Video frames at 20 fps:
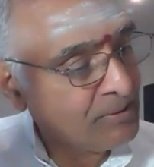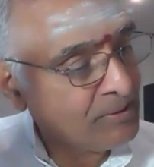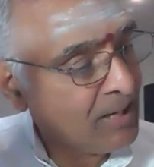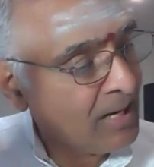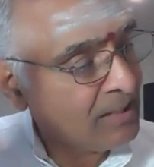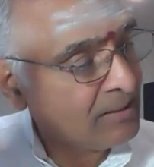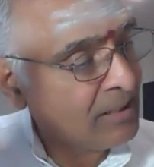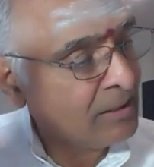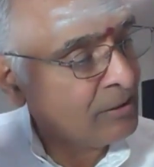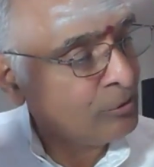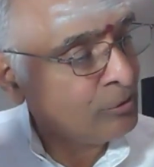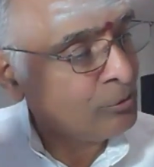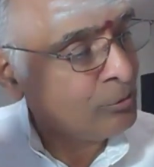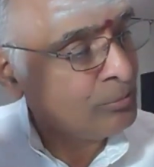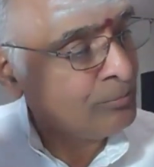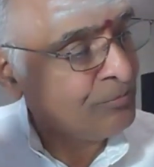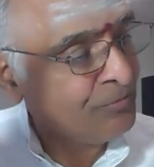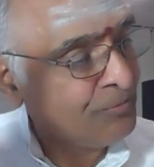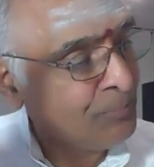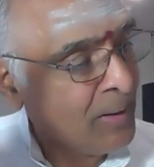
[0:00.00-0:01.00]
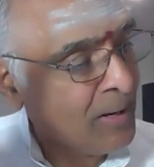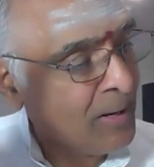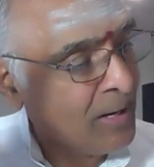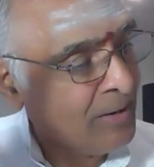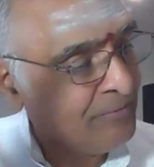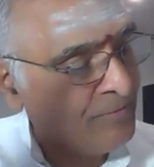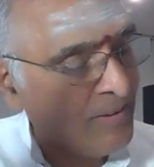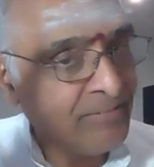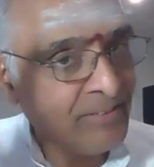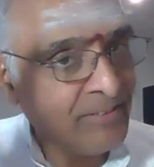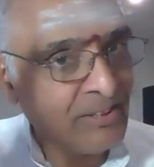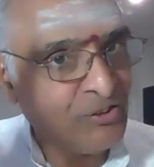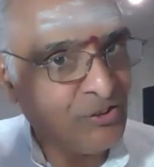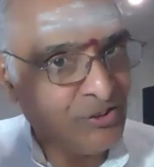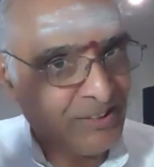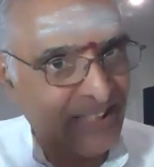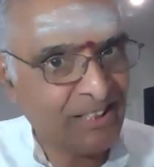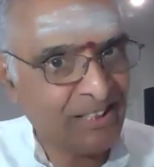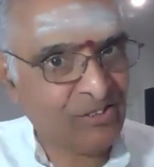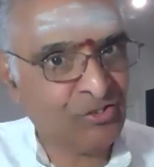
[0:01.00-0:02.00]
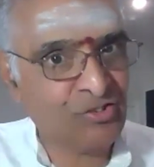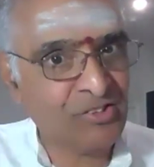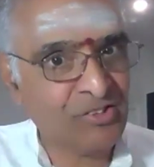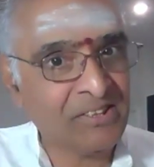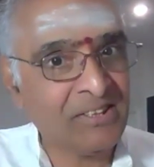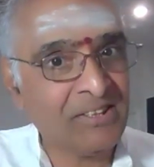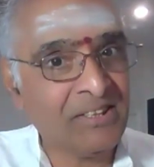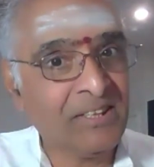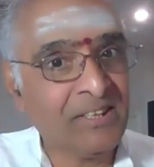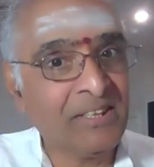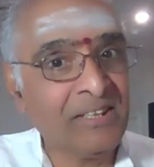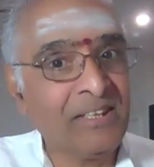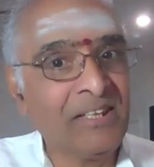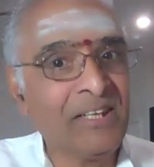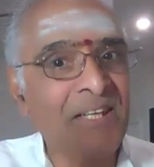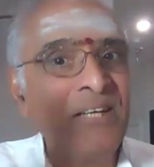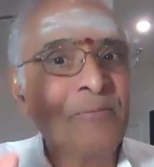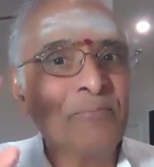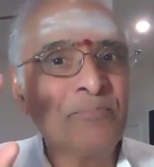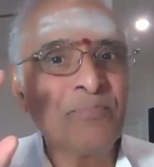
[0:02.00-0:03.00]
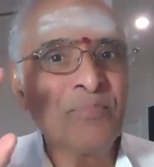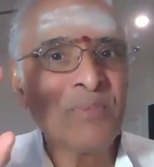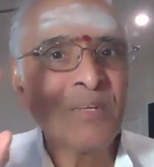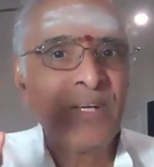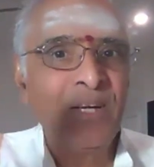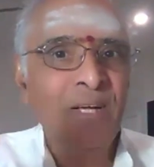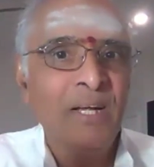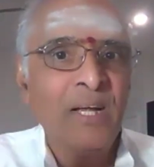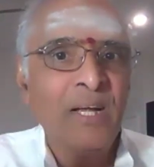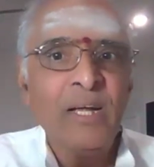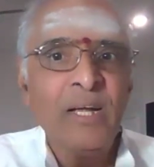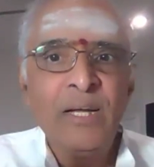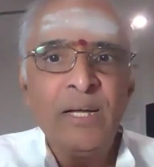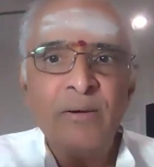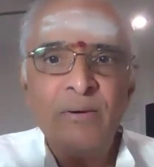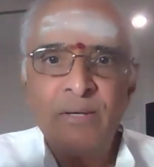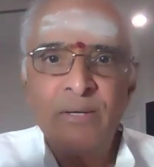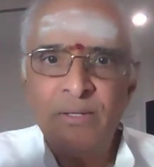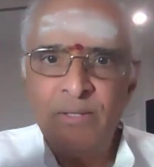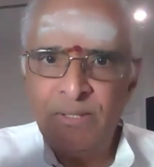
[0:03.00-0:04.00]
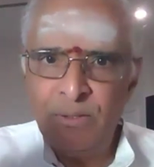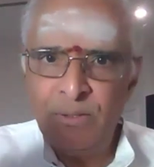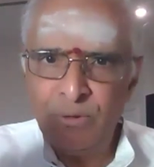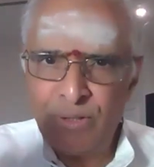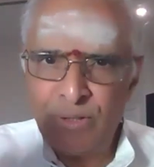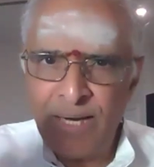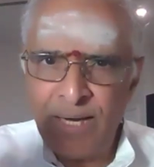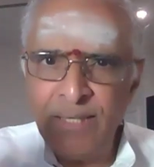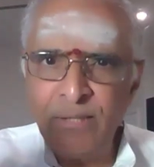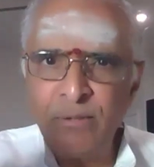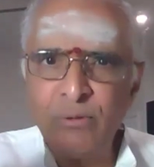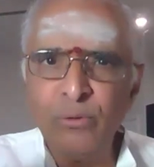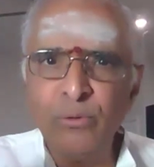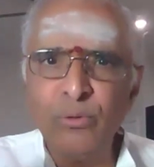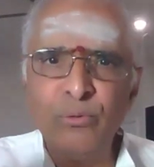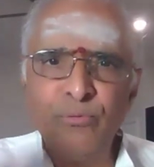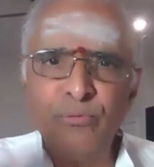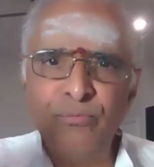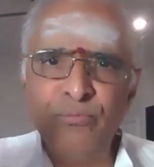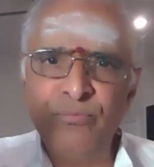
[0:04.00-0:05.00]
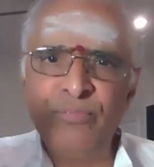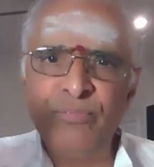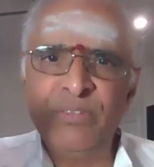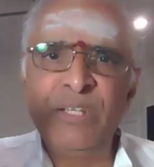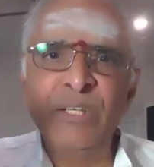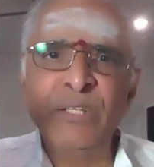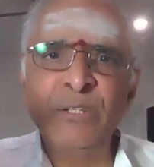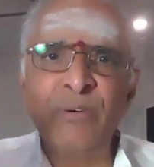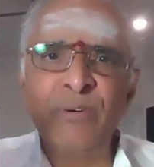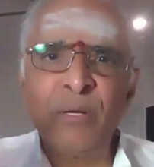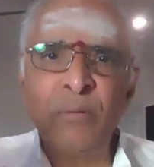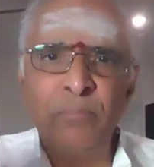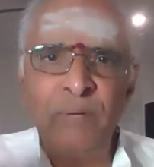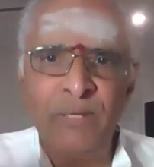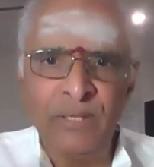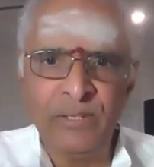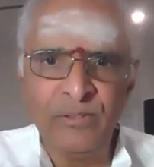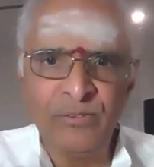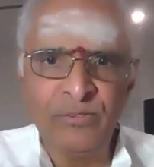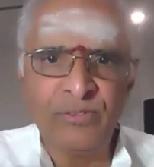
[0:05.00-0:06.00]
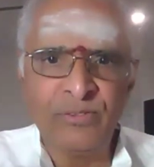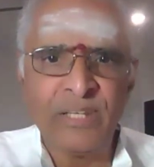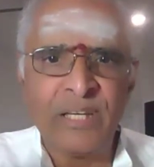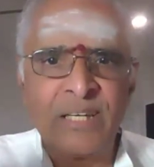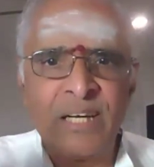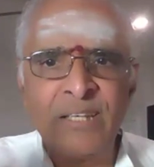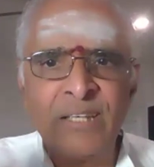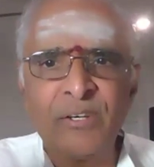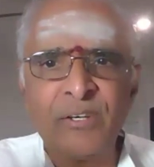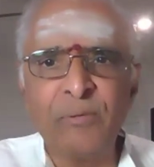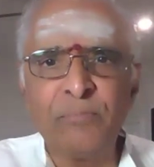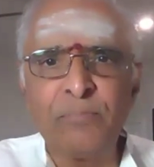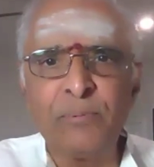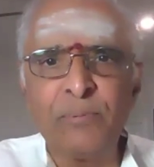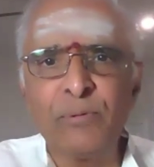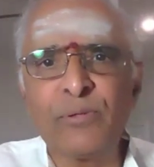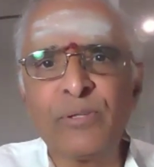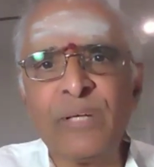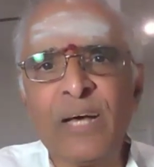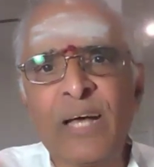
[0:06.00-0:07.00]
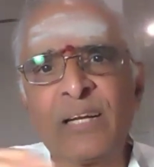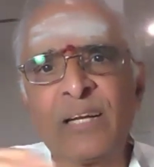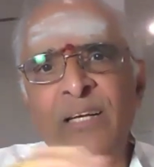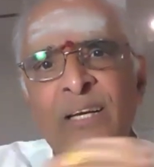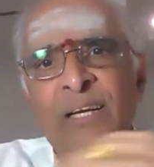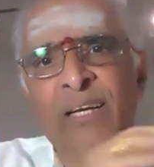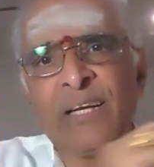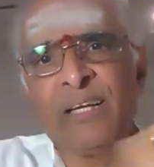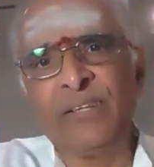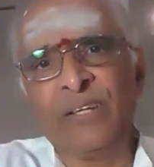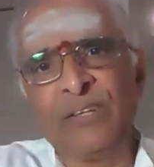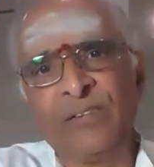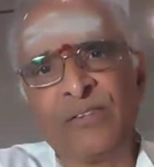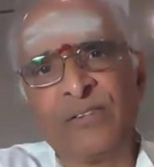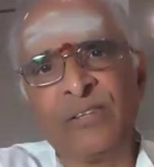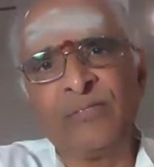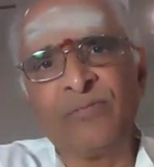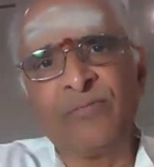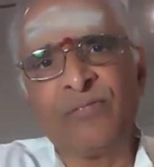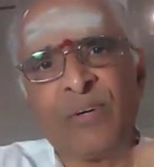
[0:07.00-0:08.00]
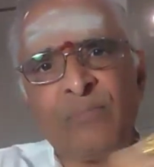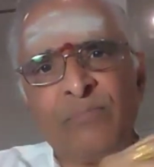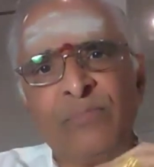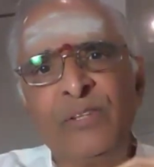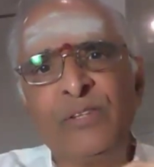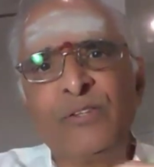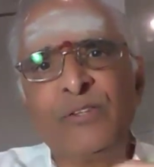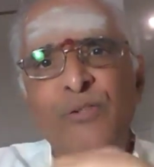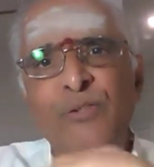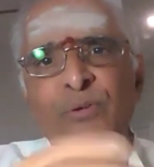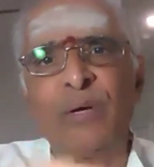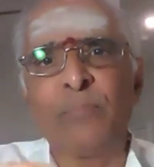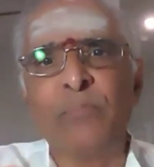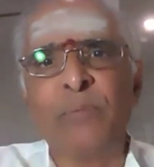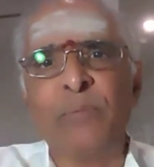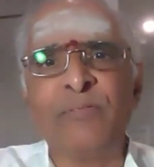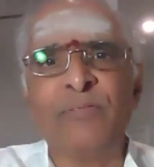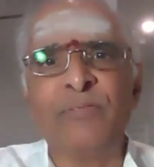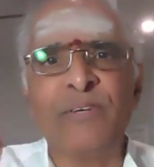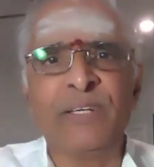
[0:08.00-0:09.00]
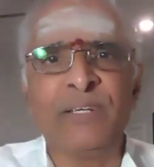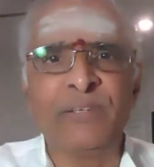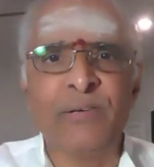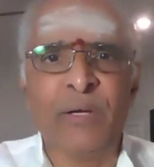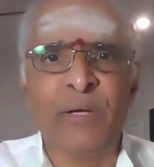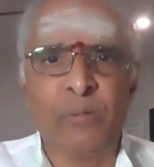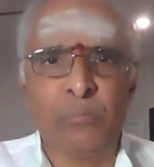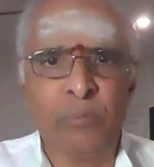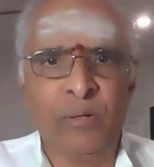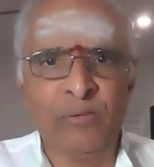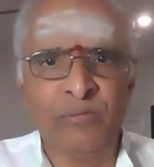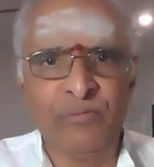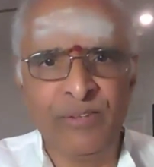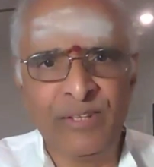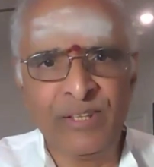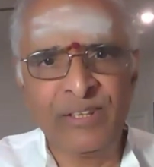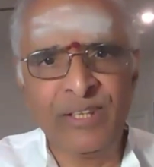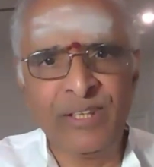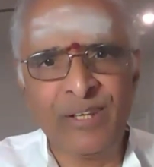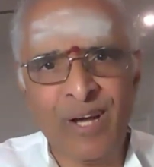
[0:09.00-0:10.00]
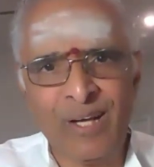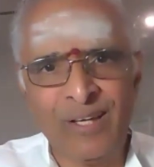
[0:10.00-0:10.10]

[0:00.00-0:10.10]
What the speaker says: prajatantum ma vyavachetsi. You try to, within your means, contribute to the organization from which you have benefited the